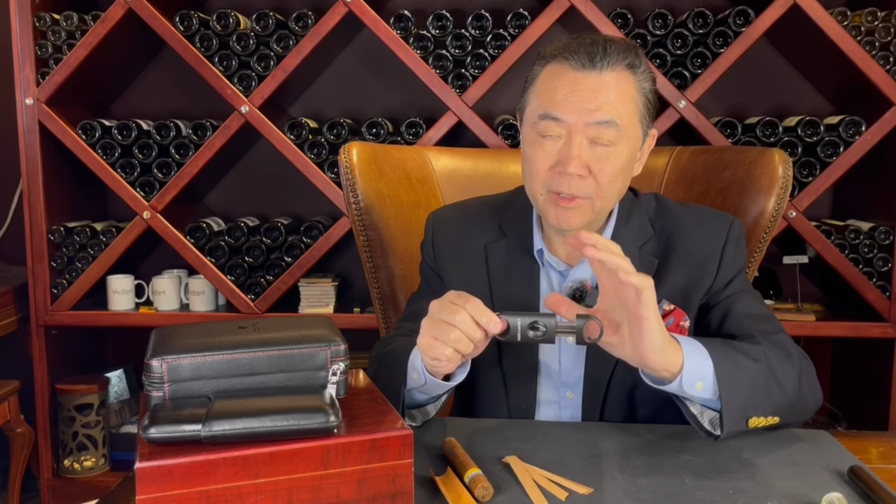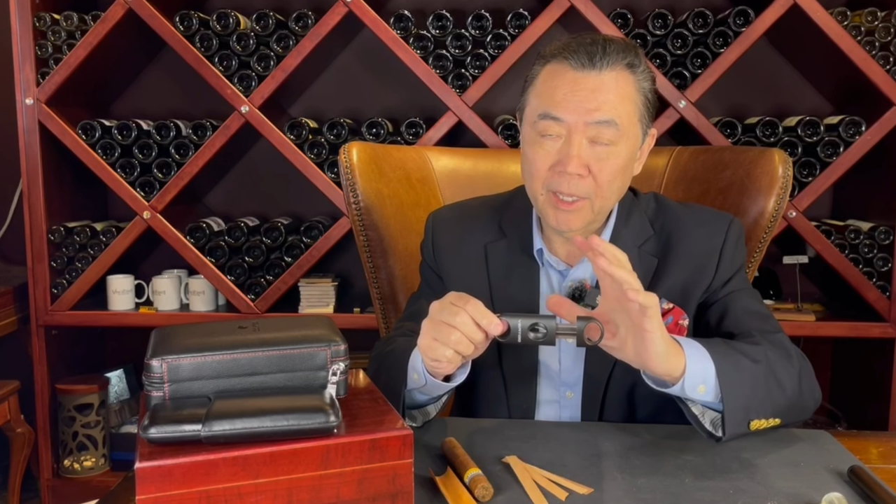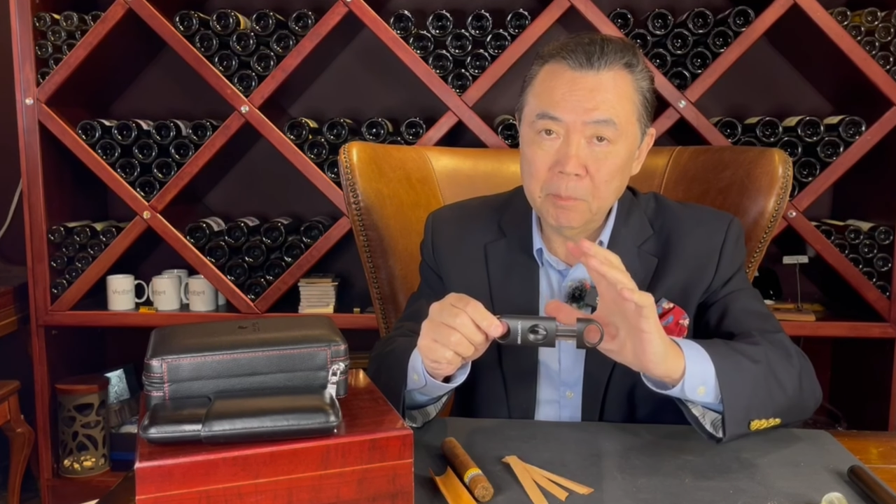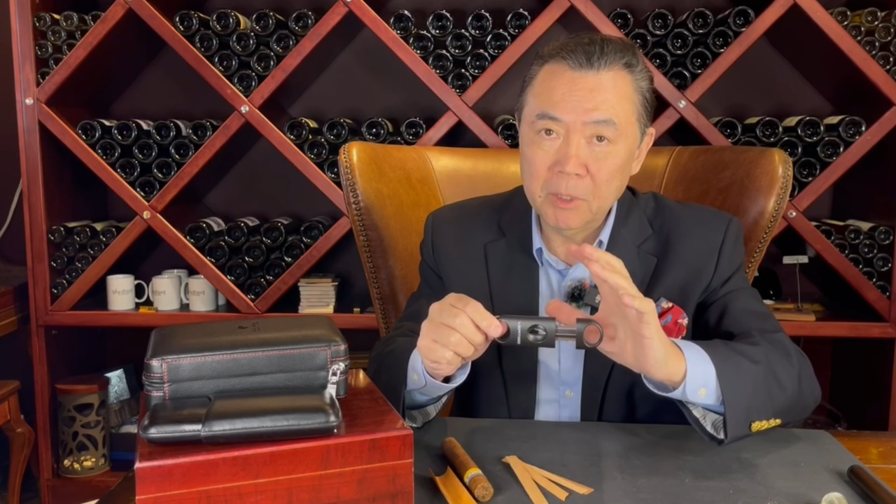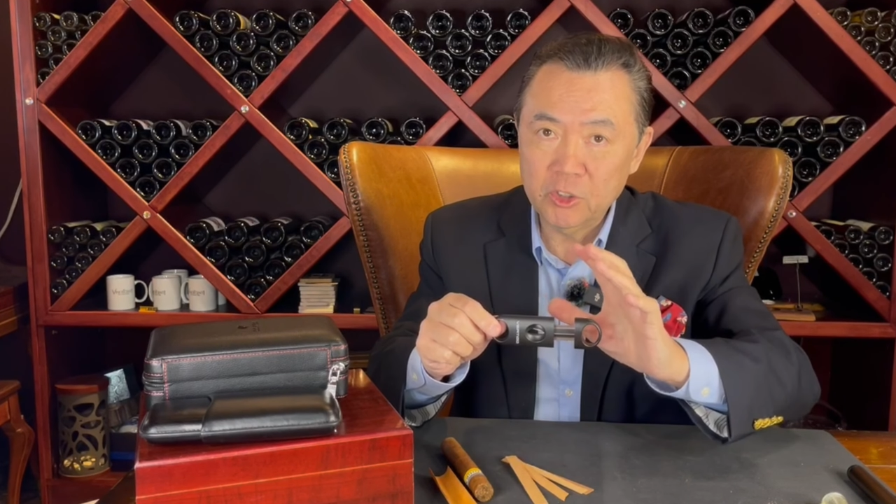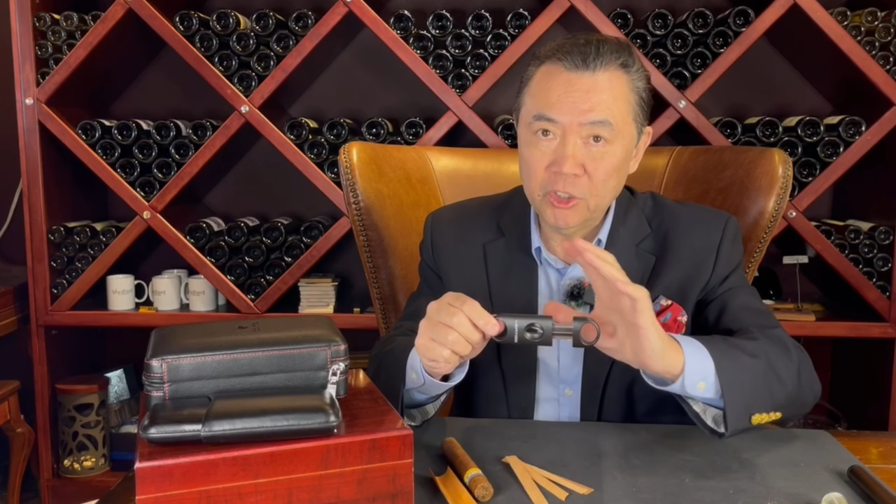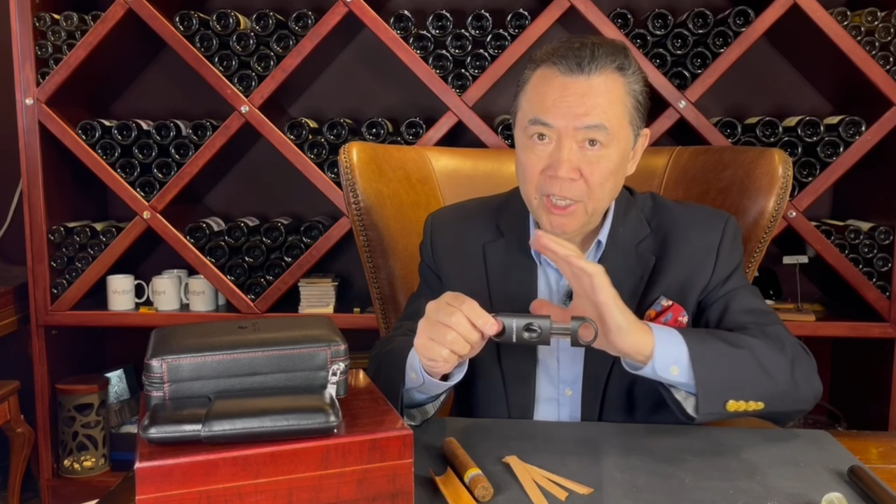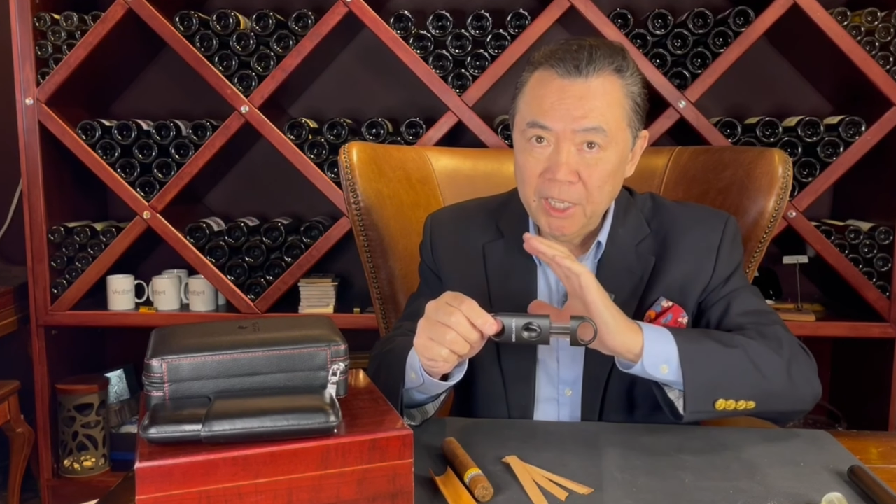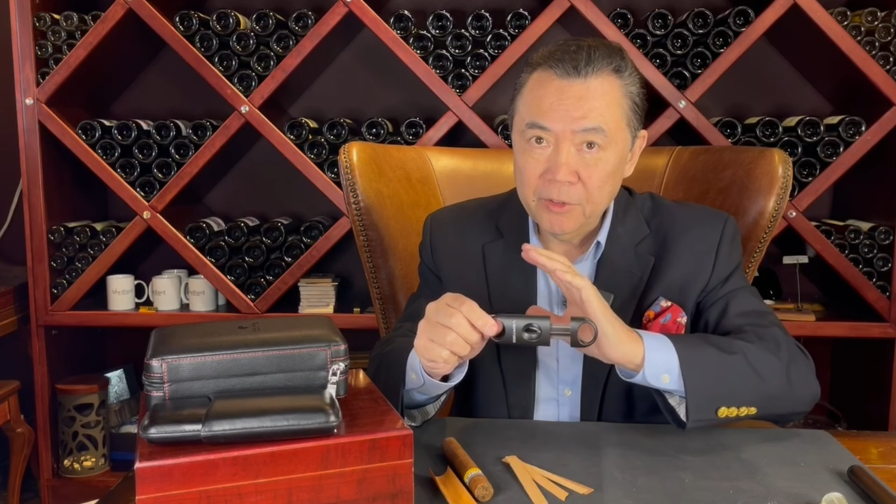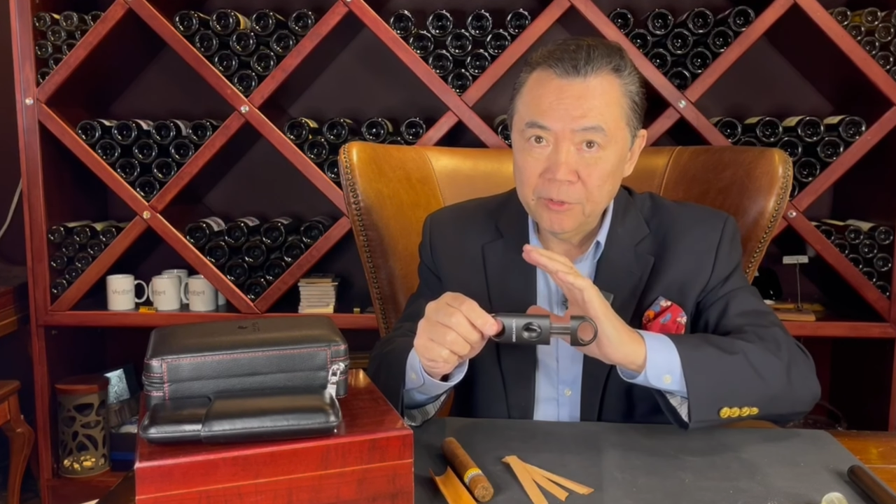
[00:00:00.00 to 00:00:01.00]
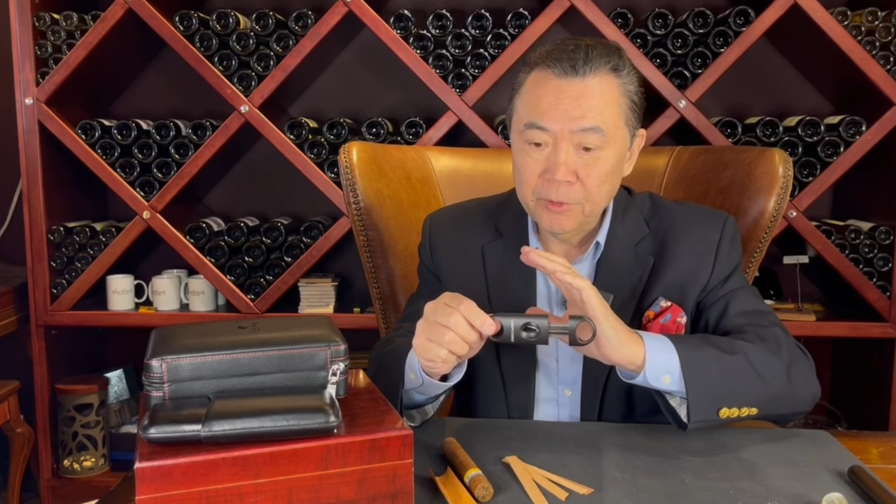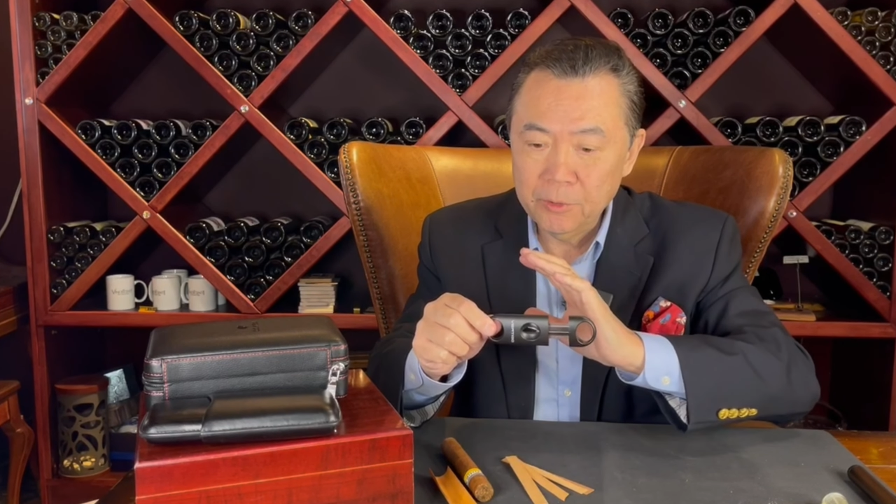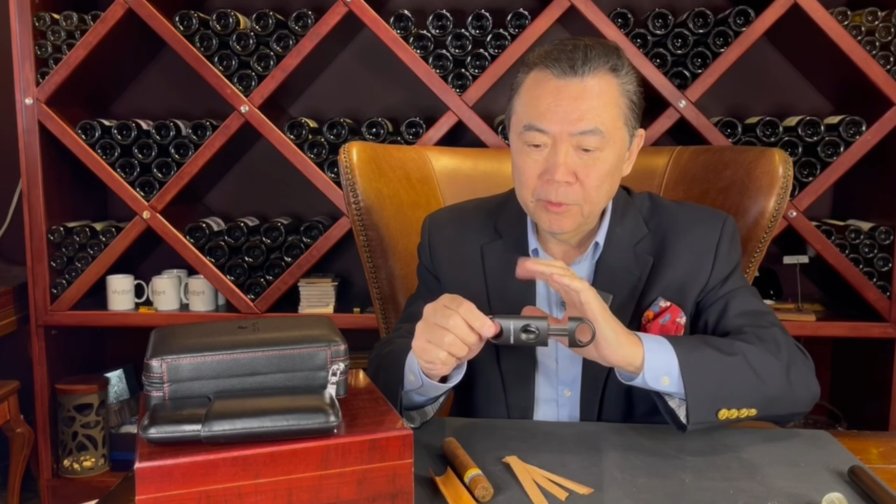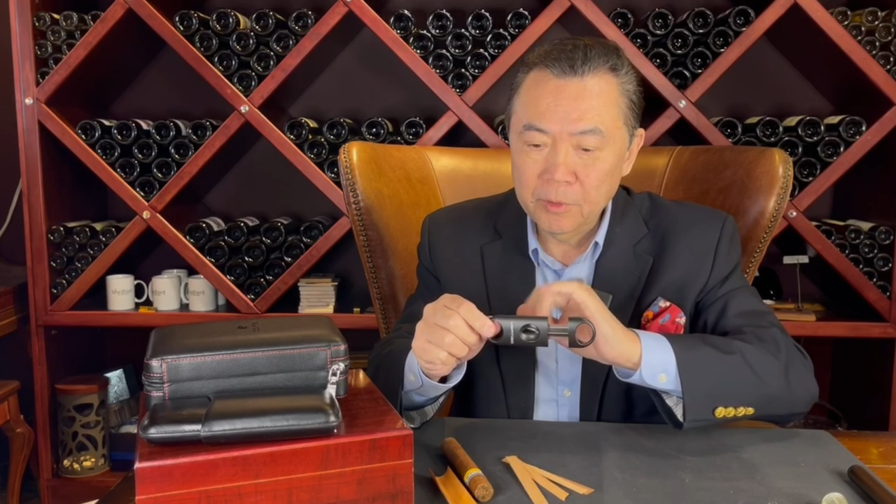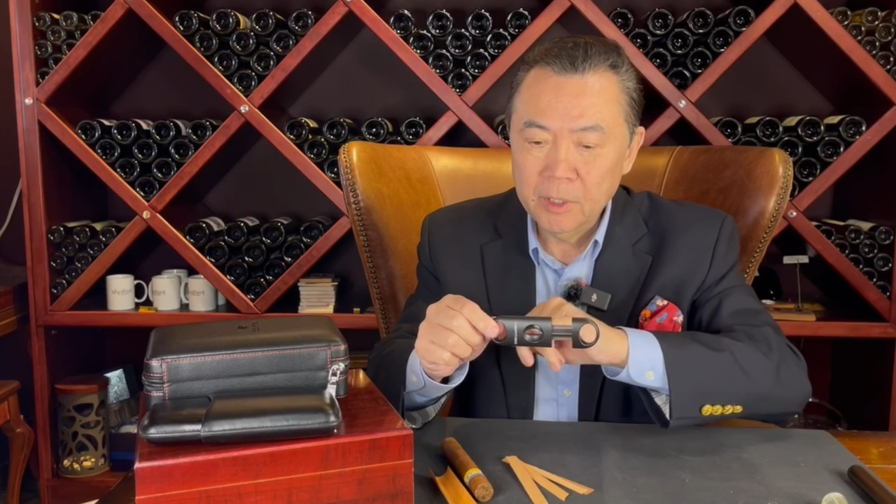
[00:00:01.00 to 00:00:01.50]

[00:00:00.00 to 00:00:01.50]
that much air through,